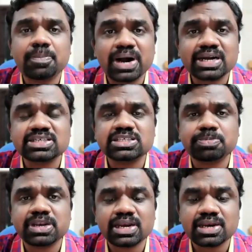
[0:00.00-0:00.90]

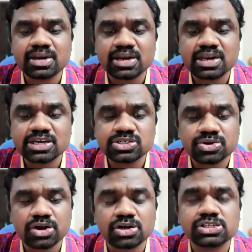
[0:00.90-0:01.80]
participants attended, and
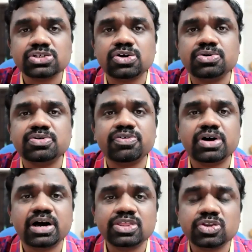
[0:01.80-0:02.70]
today also
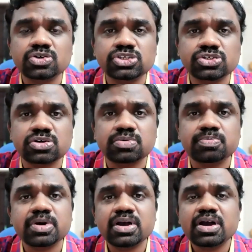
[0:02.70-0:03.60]
through
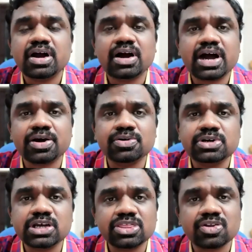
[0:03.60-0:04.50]
Zoom,
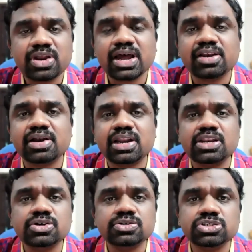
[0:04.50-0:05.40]
around 300,
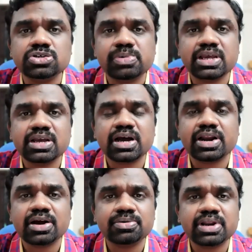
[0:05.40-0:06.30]
and YouTube link
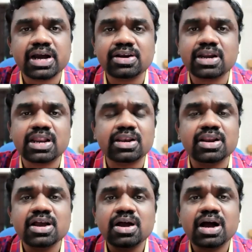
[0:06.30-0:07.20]
around 100, and
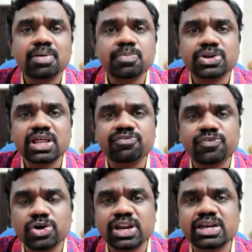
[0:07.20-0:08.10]
more than
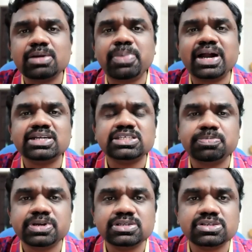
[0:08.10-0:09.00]
400
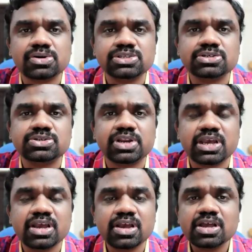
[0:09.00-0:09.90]
participants also
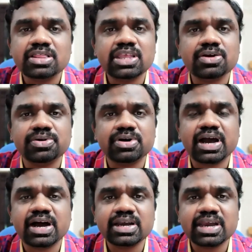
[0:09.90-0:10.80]
today, they could
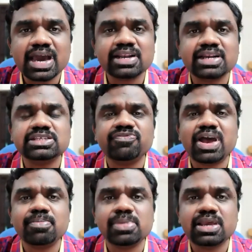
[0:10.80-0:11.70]
gather as a
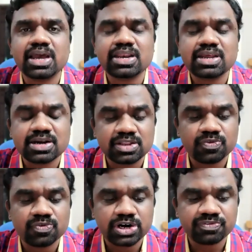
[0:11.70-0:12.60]
family and hear the
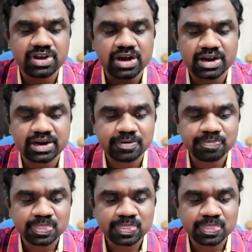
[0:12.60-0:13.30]
word of God.